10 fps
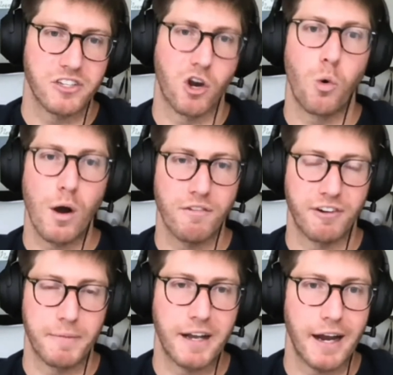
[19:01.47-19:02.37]
has a quote
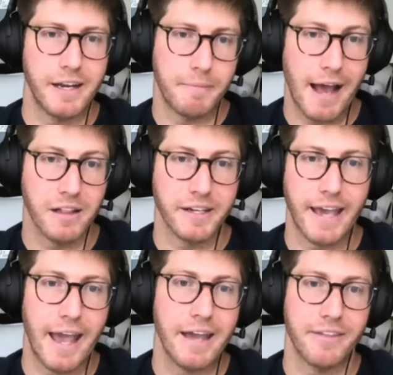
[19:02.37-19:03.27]
from a guy named Alan
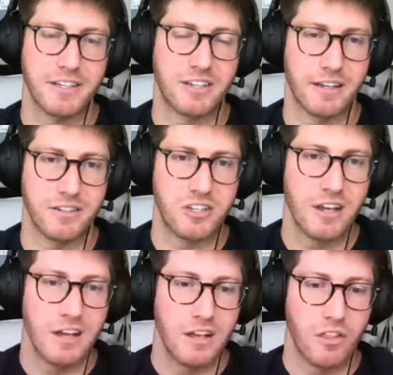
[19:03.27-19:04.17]
Kay that says,
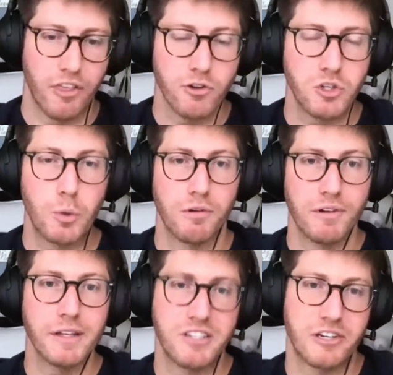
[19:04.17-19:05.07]
those who are
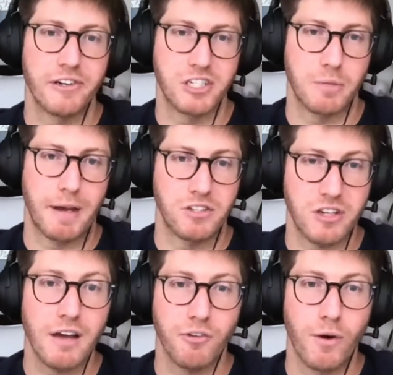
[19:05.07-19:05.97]
really serious about
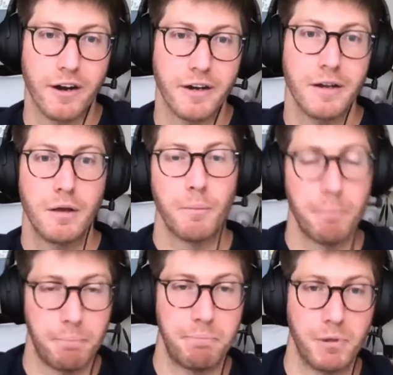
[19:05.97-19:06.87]
software
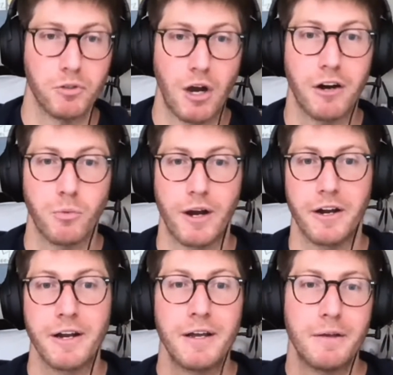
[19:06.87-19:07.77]
build
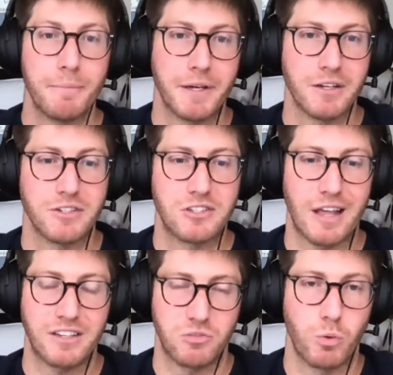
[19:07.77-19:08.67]
hardware because
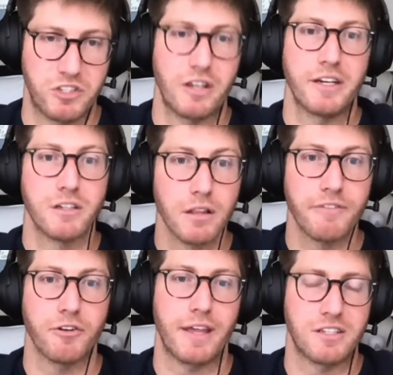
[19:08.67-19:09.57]
that's what's going to
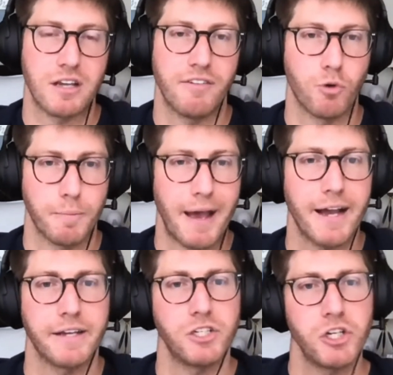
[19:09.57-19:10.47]
deliver that software
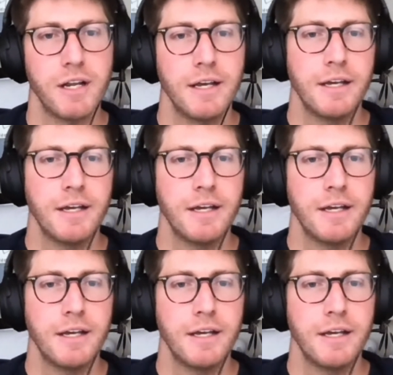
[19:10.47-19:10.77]
package.